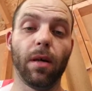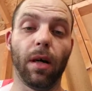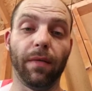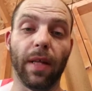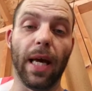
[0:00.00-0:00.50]

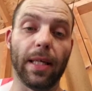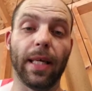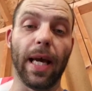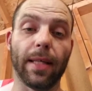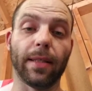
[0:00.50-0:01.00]
of the head
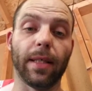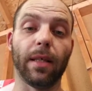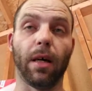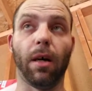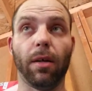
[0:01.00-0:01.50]
gasket
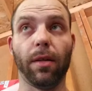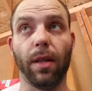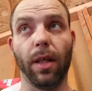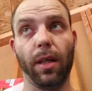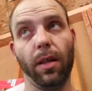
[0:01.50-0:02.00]
on
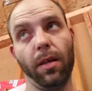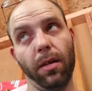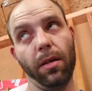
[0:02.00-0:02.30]
the